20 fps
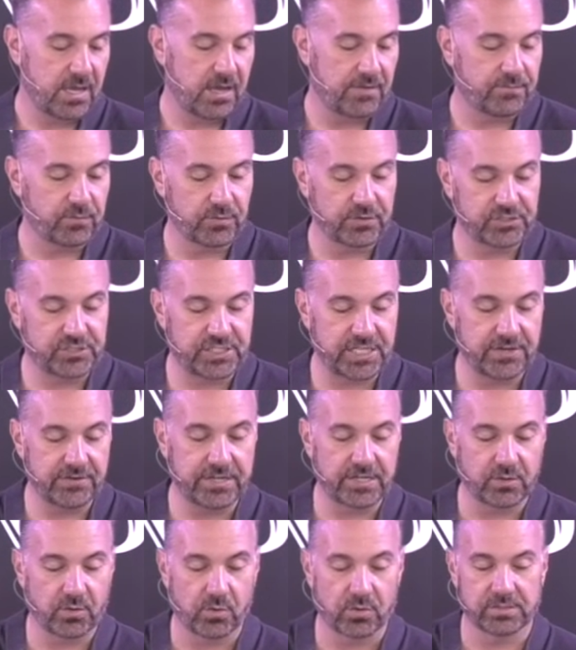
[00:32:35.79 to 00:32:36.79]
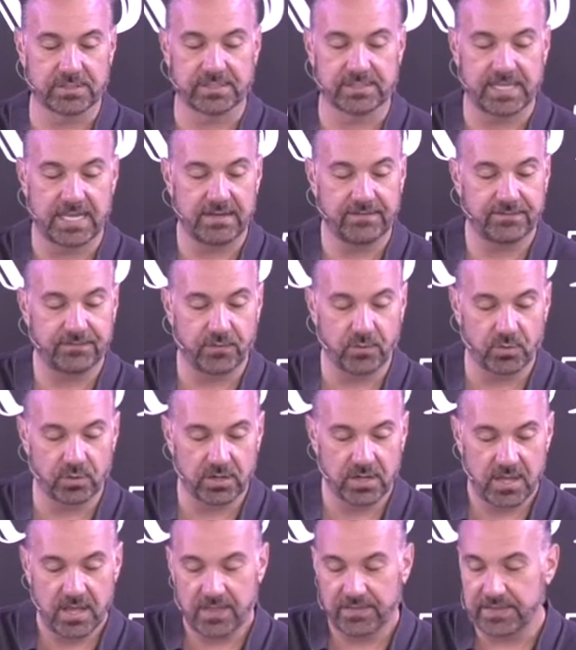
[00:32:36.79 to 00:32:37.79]
for the chariot horses and
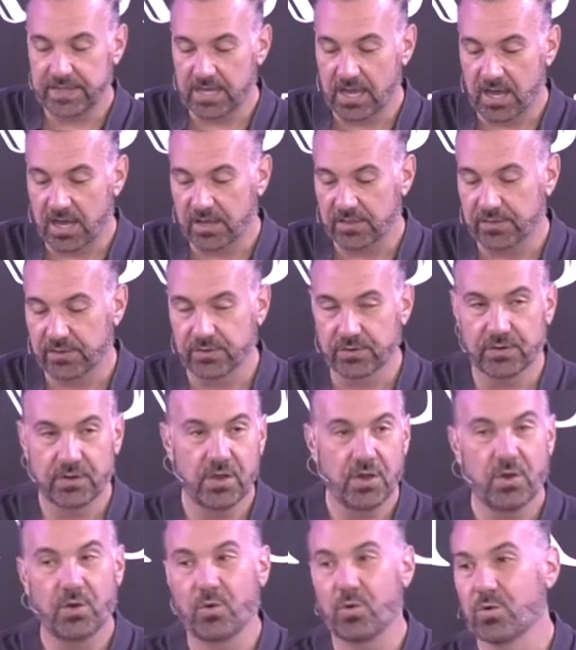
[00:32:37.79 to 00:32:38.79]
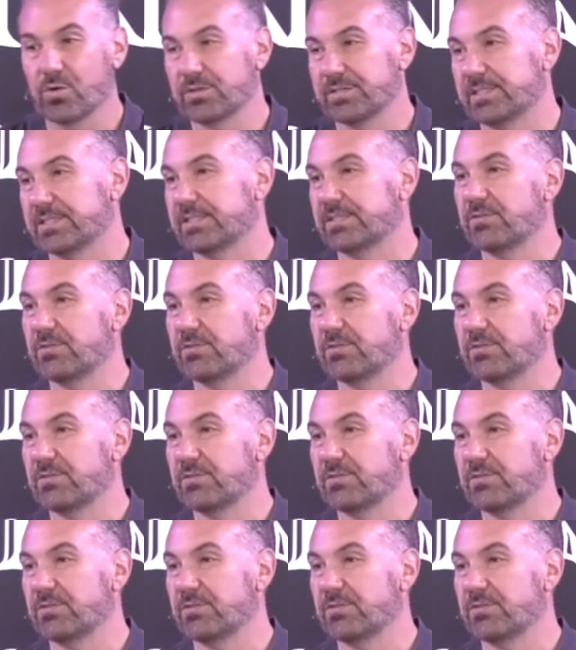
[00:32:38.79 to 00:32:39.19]
for the other horses.